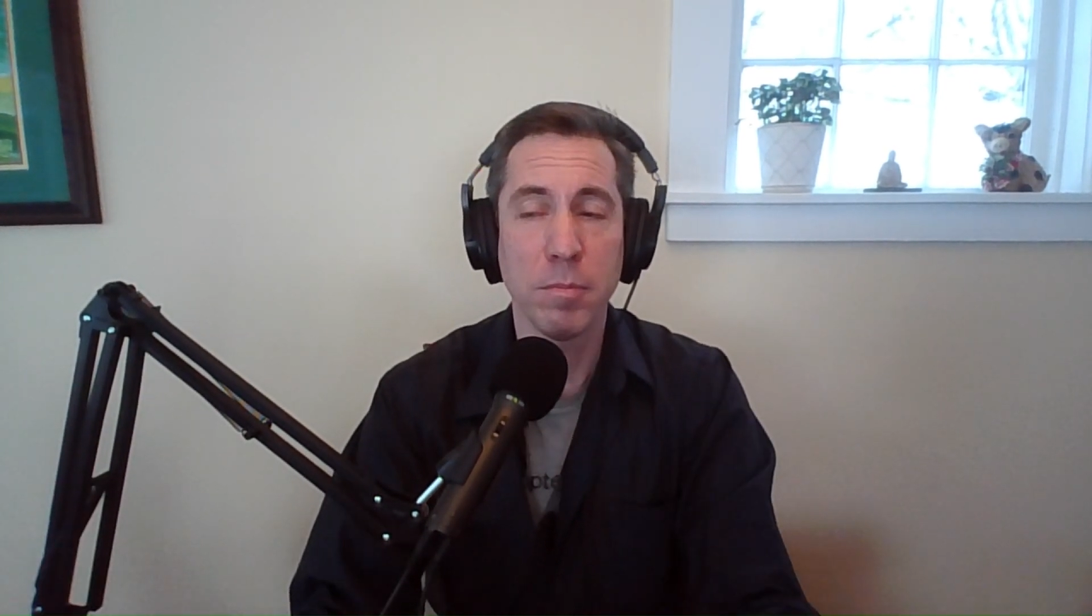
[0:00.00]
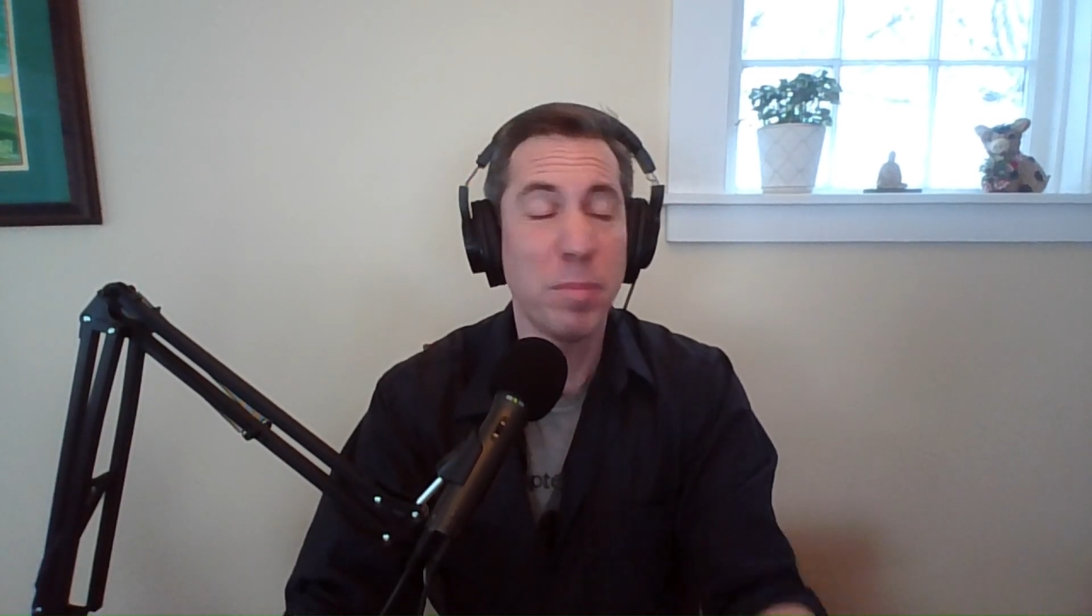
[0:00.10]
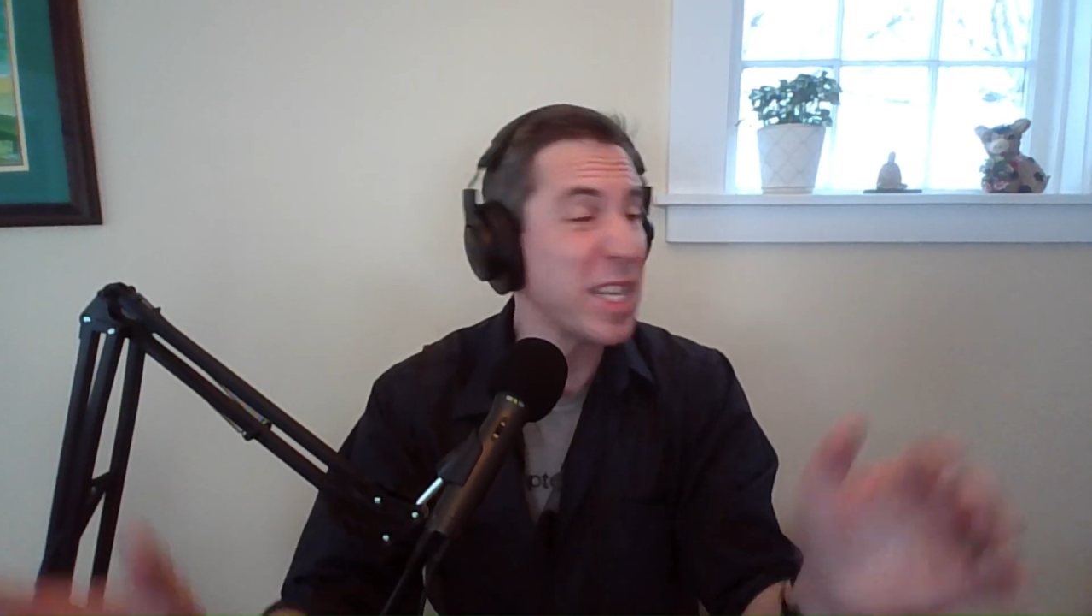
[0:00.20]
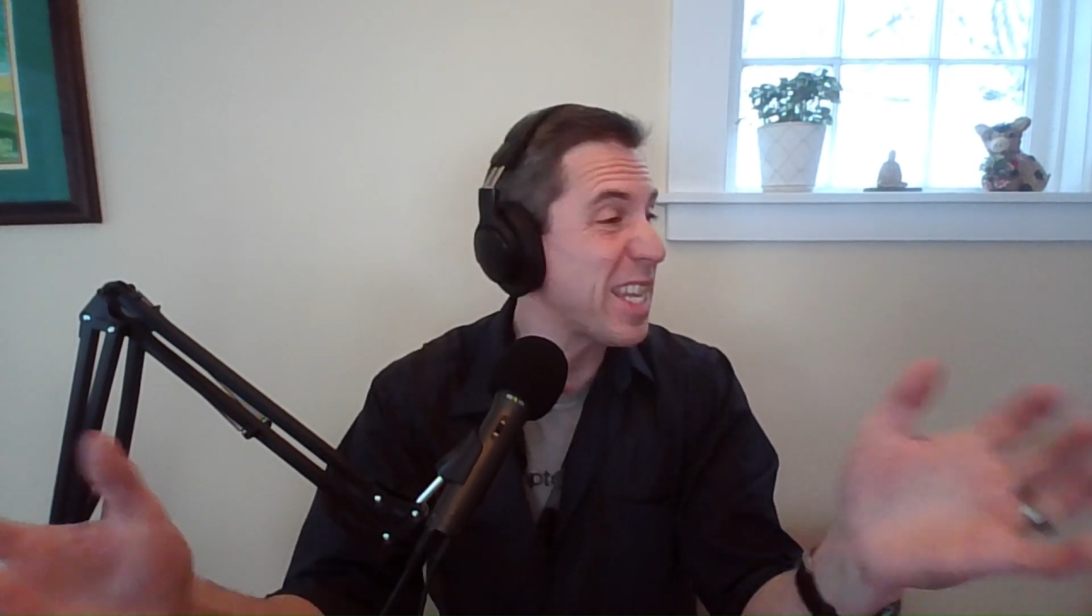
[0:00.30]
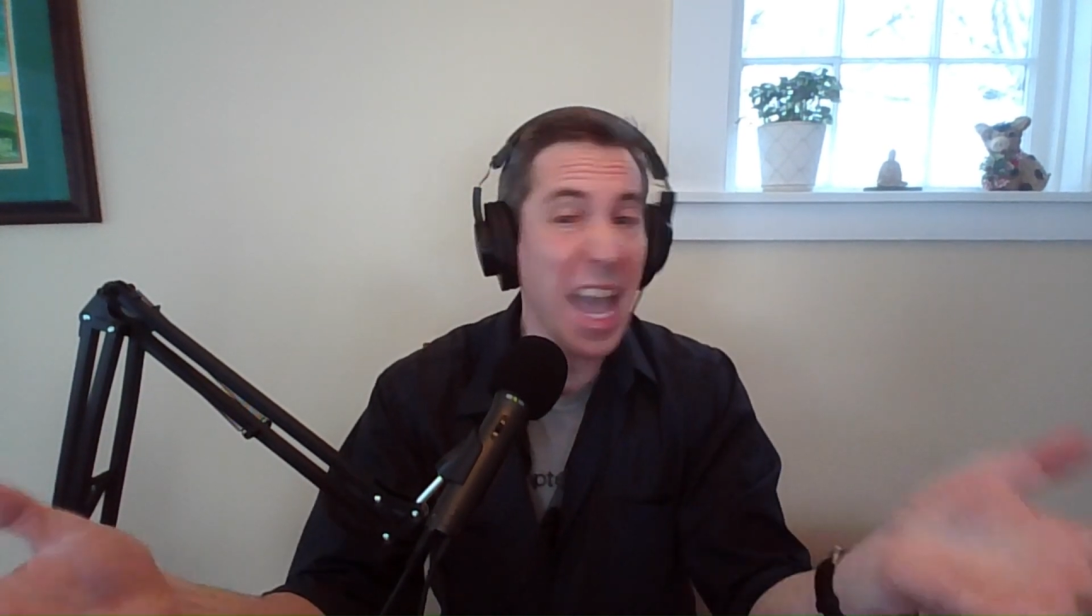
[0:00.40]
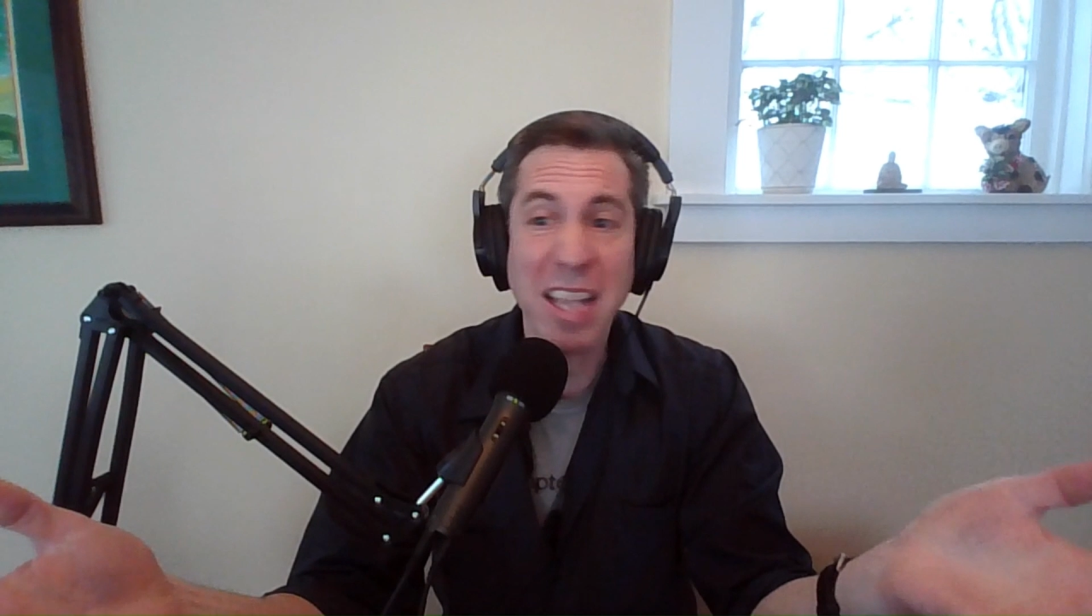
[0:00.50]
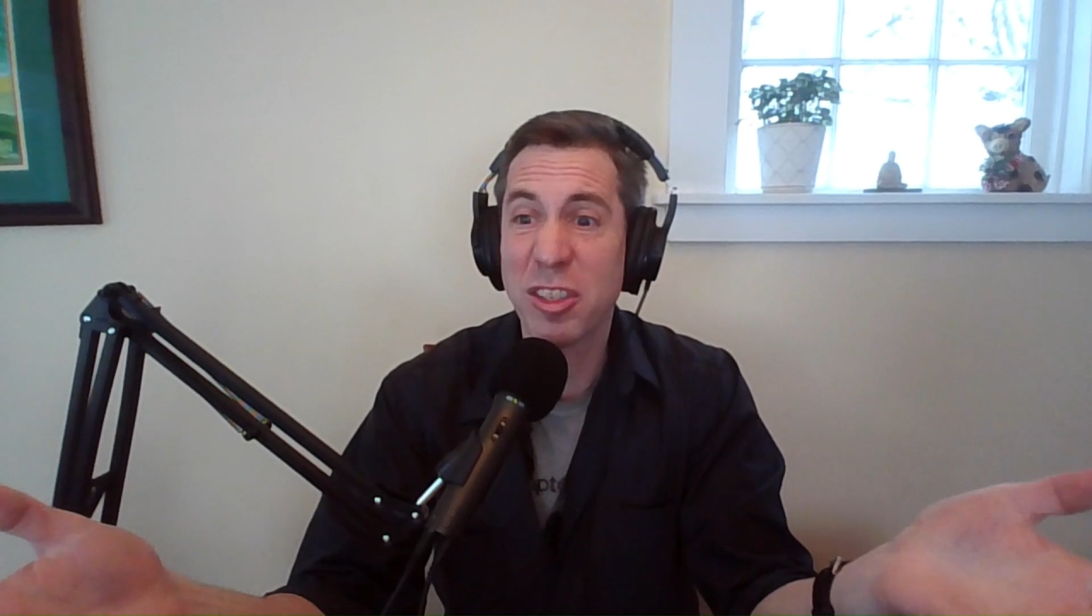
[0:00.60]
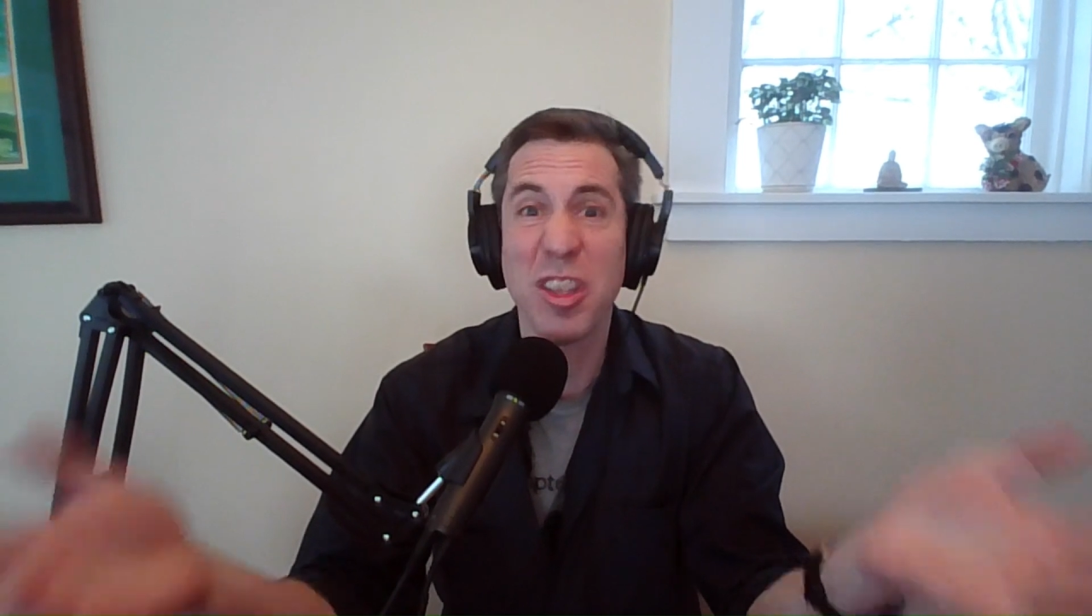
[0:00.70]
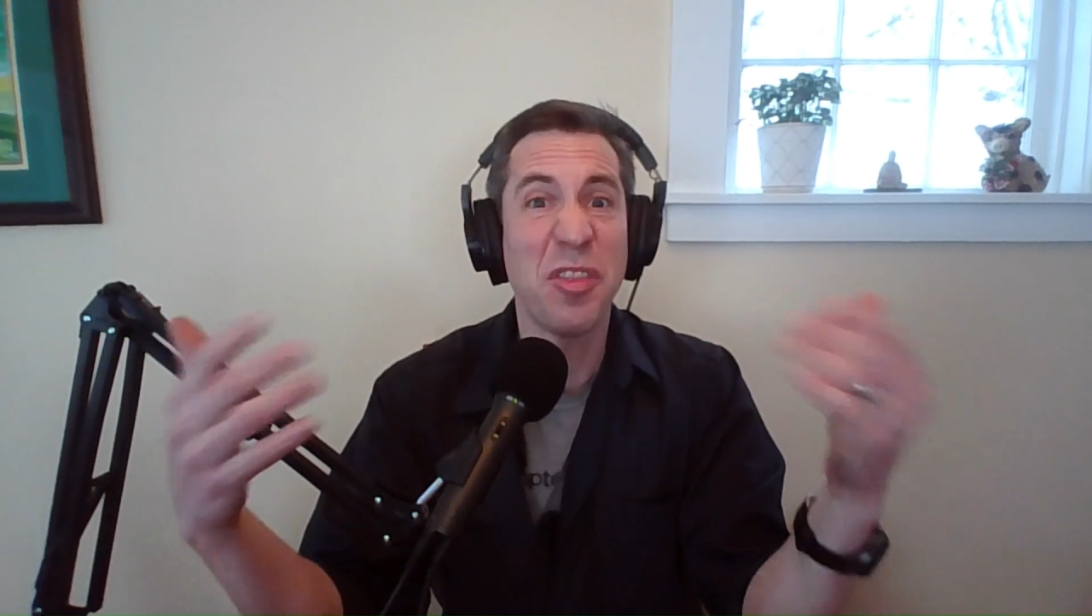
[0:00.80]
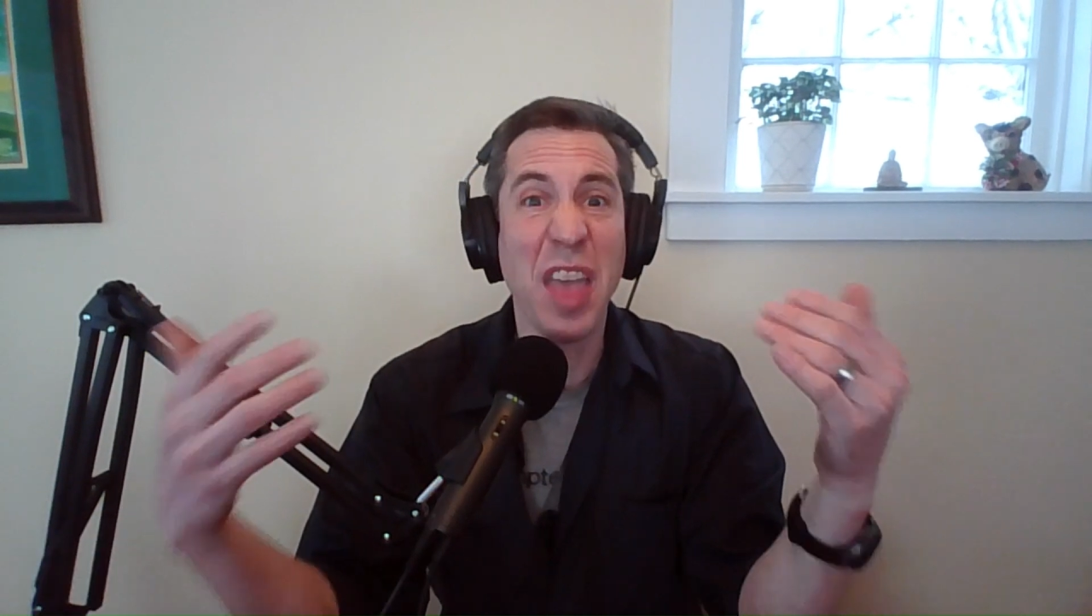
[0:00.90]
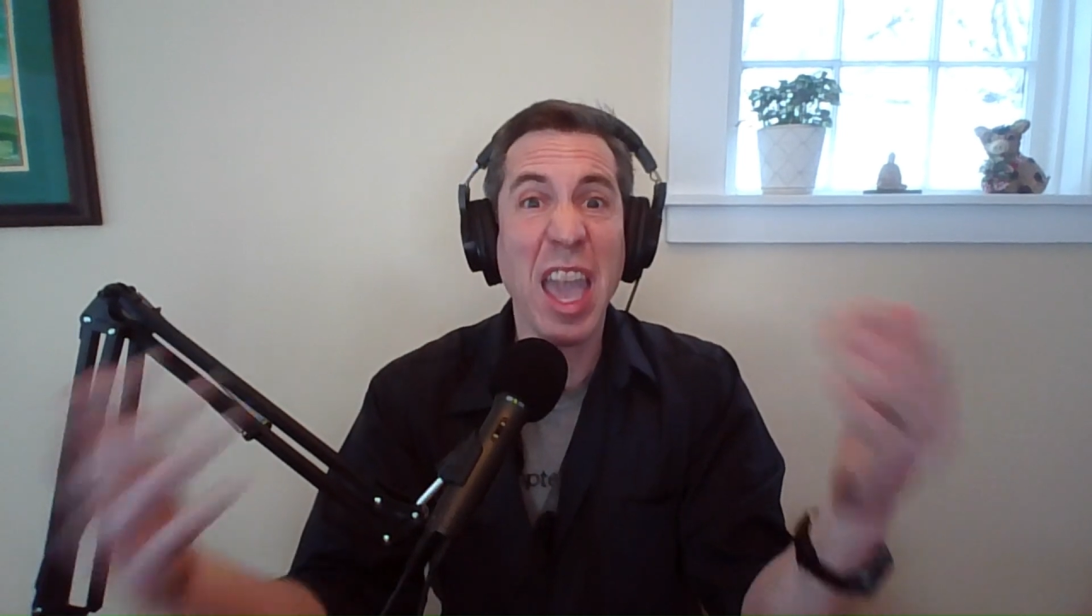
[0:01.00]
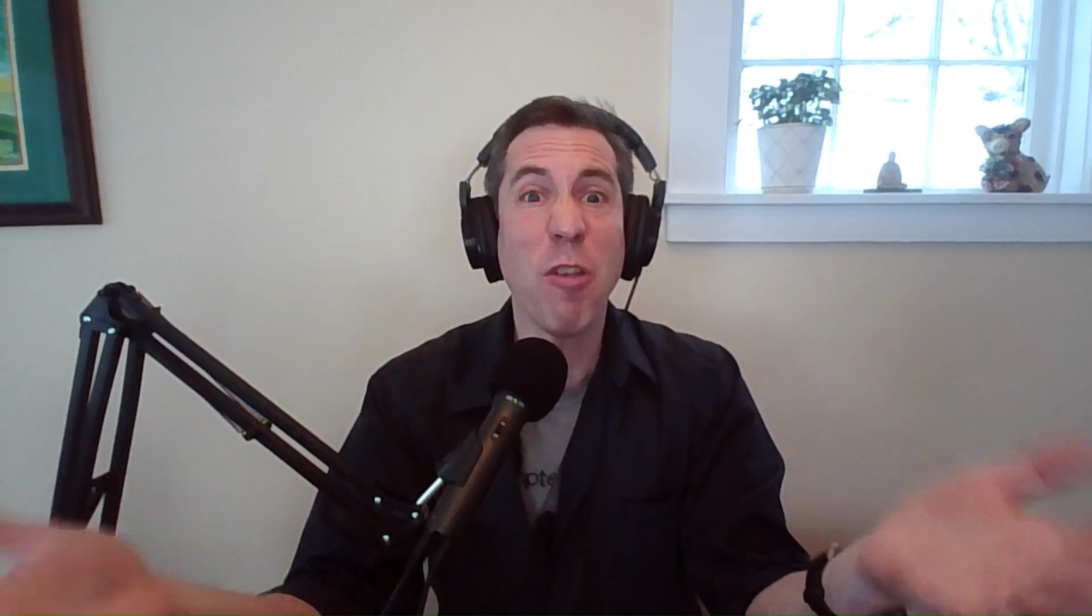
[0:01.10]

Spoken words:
But yes, they